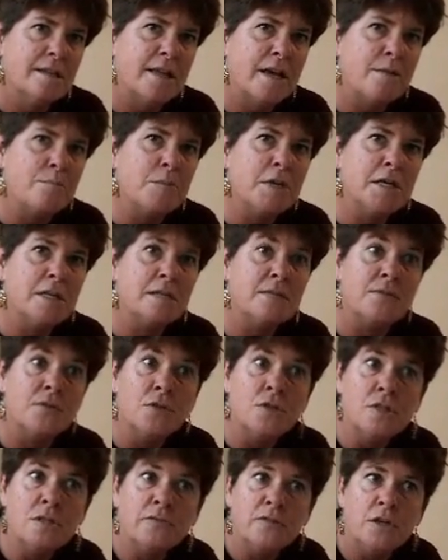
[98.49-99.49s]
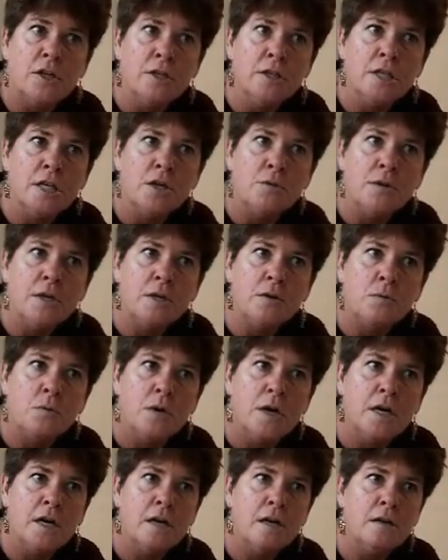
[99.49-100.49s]
That means, first of all, knowing
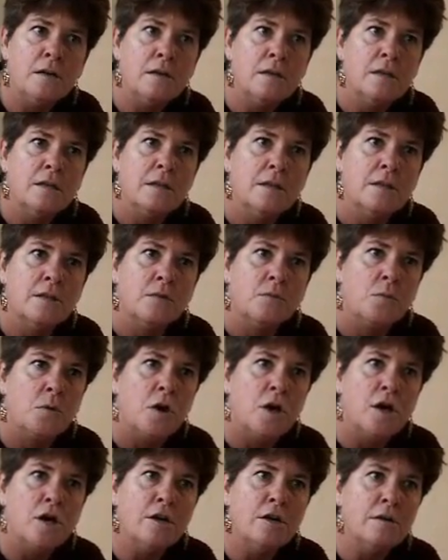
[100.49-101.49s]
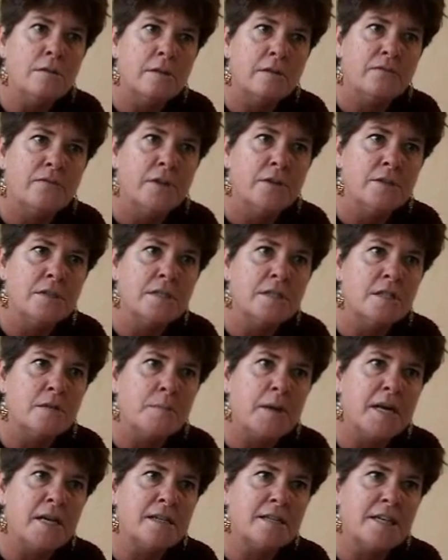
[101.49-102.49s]
where the water that flows into
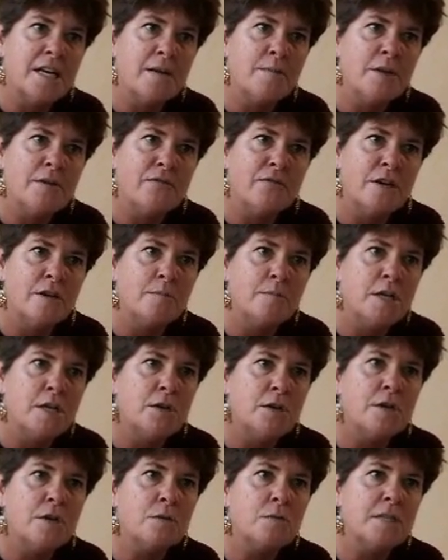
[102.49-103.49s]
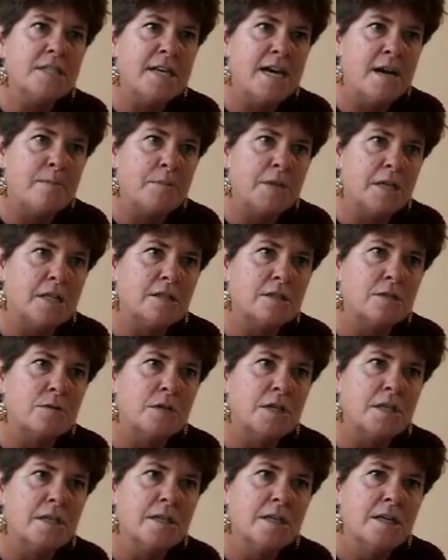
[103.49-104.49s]
the bay is coming from and knowing what's happening
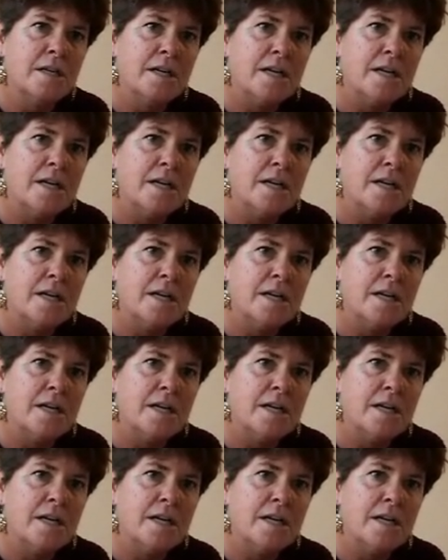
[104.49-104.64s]
to it,